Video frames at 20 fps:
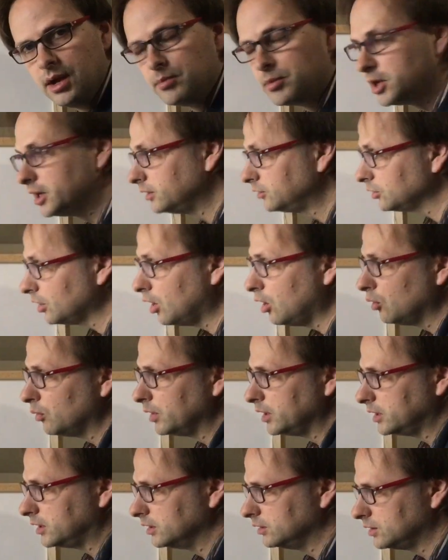But it's
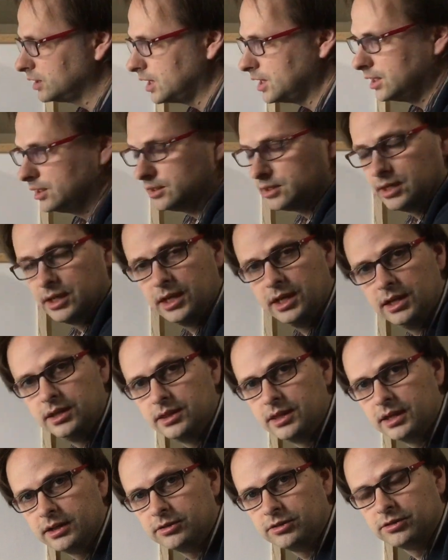already contained in
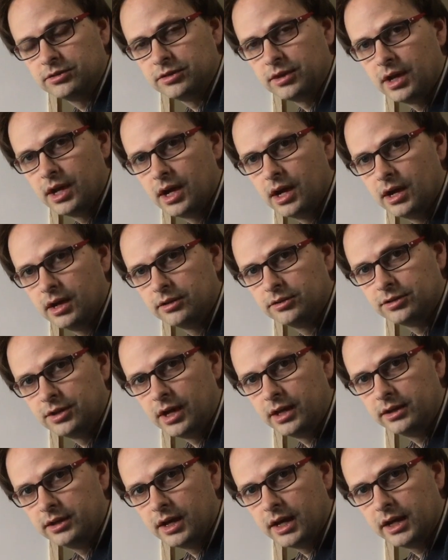this
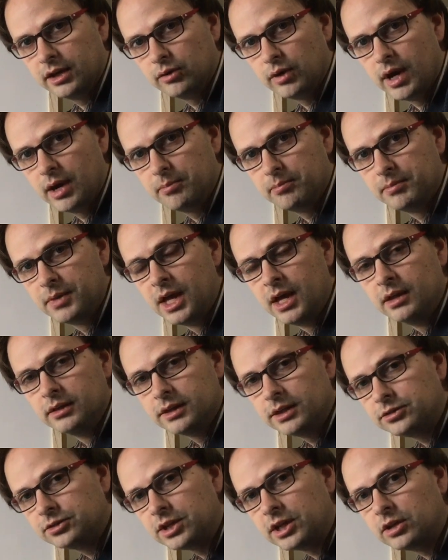sign diagram.
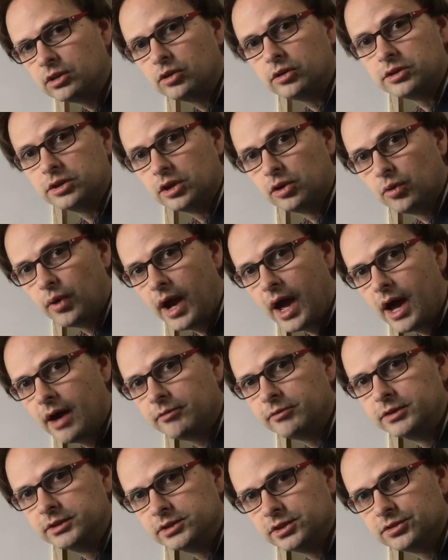Let's take a look at the
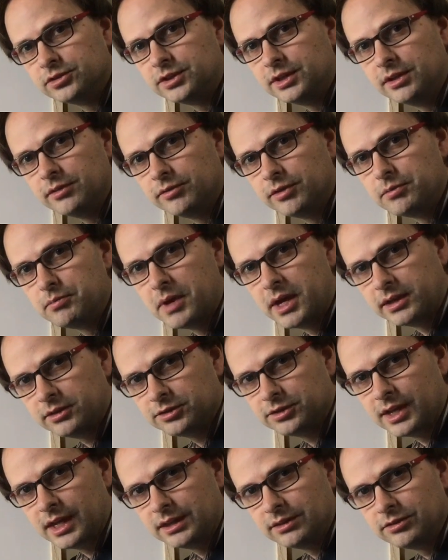graph and just see if it makes
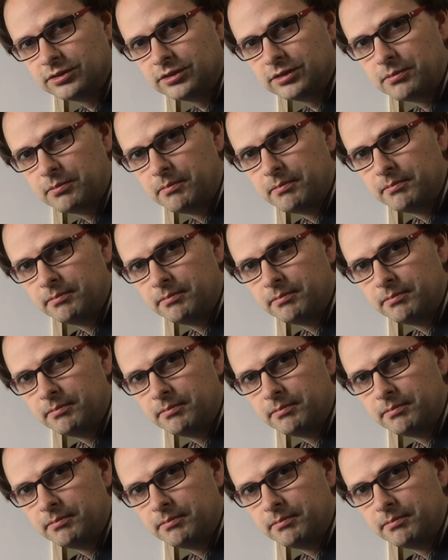sense.